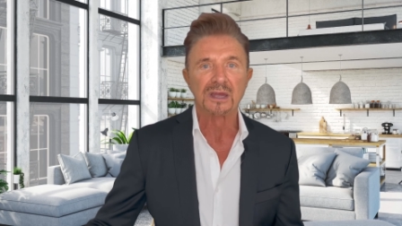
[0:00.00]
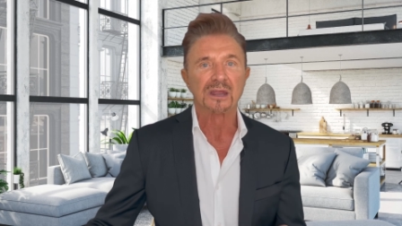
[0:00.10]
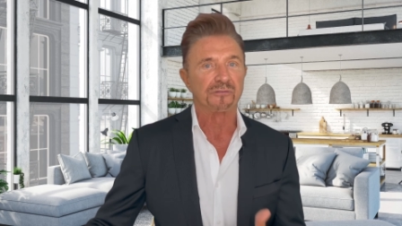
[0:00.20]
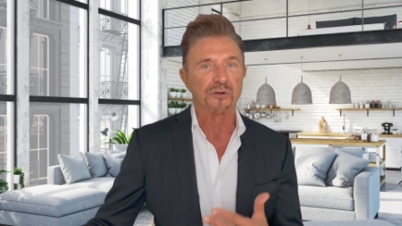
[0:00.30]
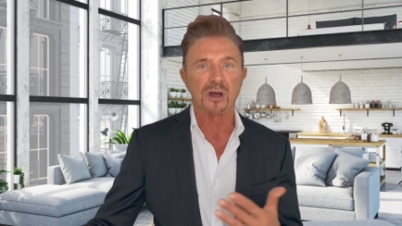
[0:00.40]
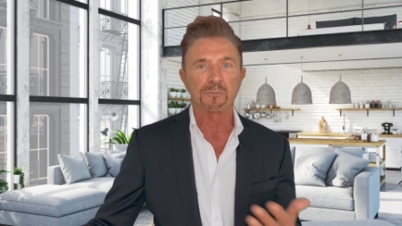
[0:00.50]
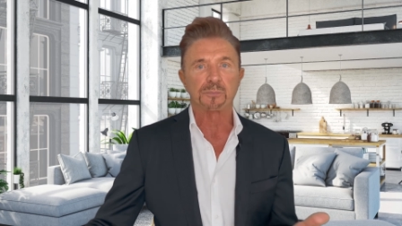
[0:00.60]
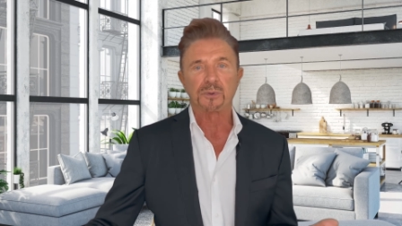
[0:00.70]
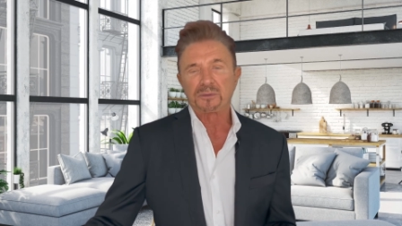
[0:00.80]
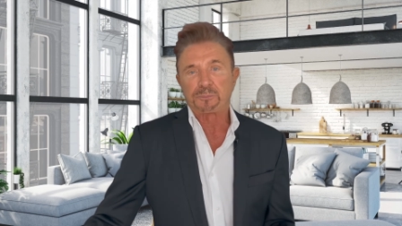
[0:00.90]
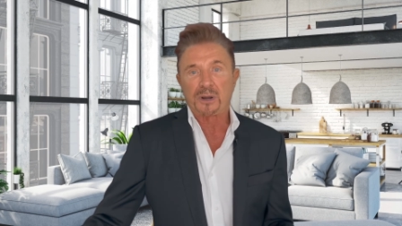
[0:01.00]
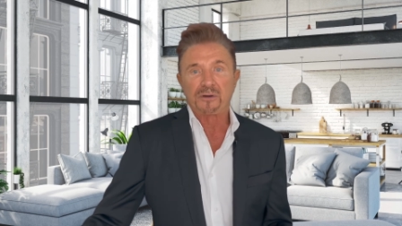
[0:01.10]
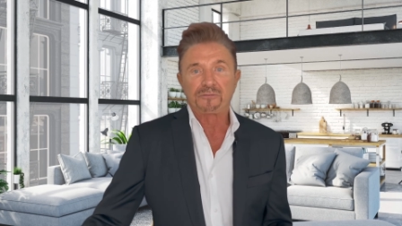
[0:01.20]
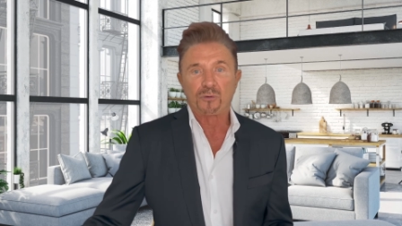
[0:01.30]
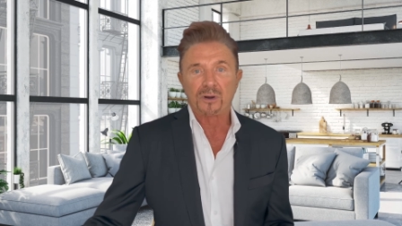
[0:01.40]
if you're not
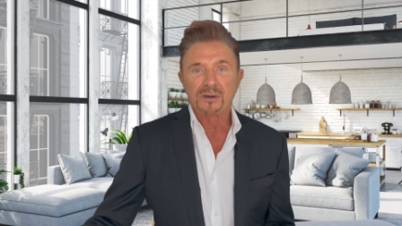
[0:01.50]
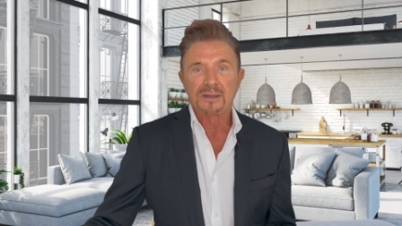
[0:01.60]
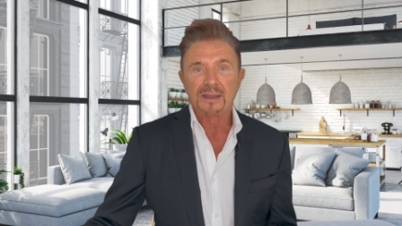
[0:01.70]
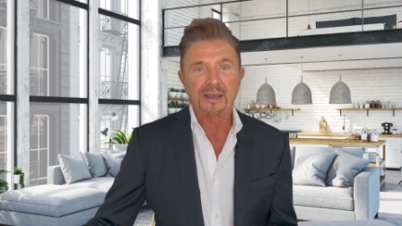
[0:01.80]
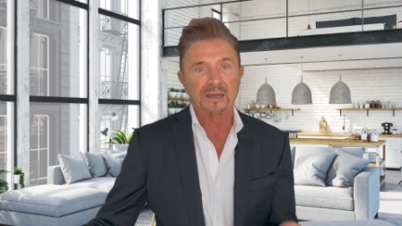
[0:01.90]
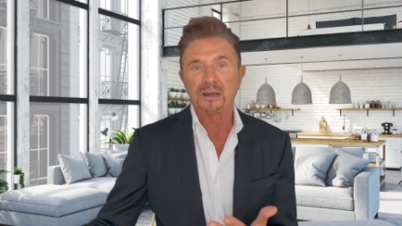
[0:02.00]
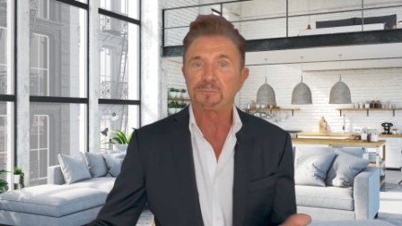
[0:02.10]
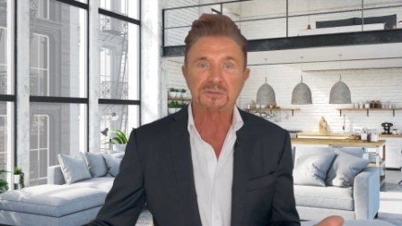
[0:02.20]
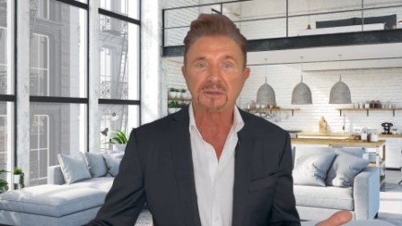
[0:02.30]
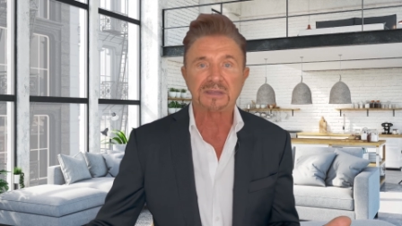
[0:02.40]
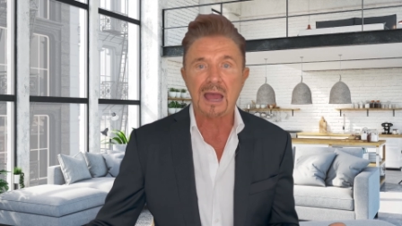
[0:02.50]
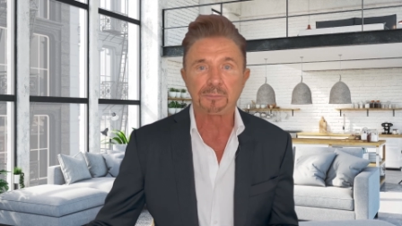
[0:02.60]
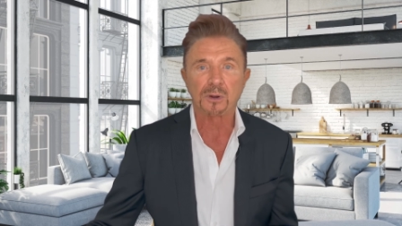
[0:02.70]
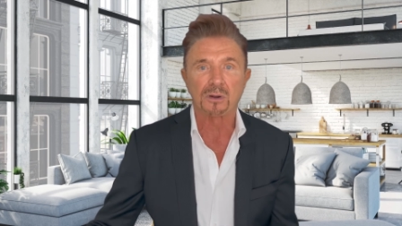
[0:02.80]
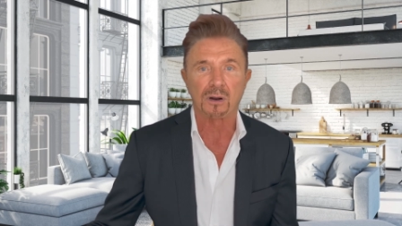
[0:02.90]
prepared for it, it can upset the
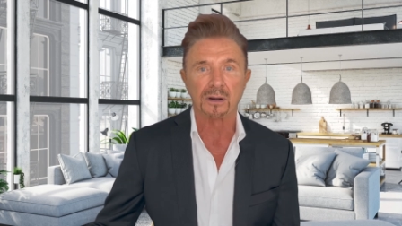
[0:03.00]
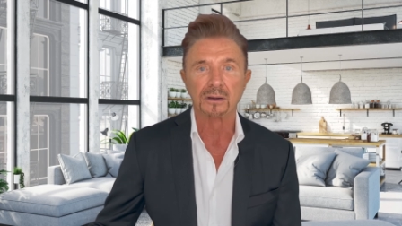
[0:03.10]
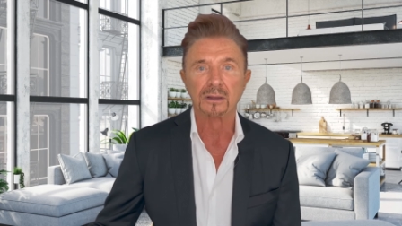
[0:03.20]
apple cart.